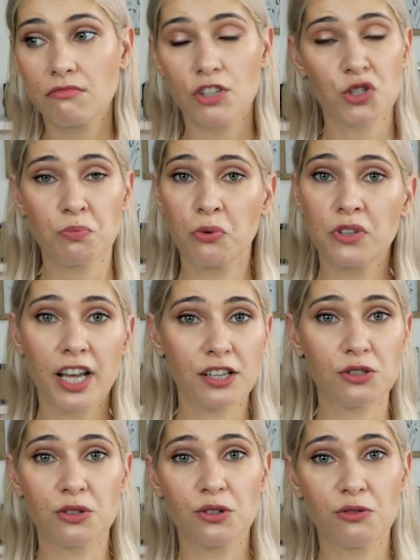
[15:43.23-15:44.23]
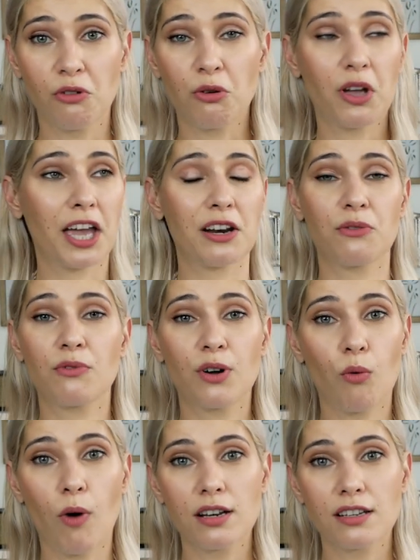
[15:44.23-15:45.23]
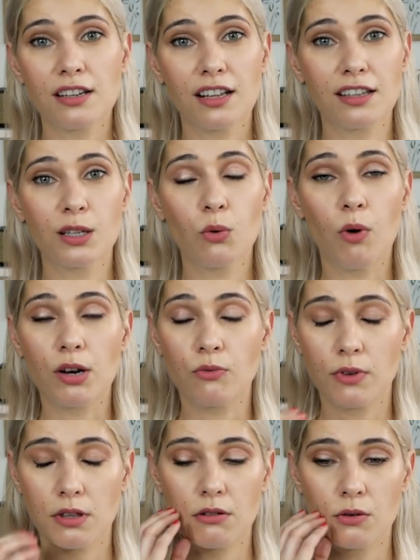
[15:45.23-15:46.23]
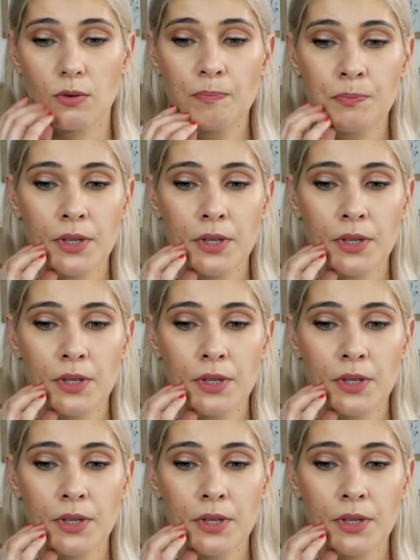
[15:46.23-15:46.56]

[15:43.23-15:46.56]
just put next to you or carry one a little one with you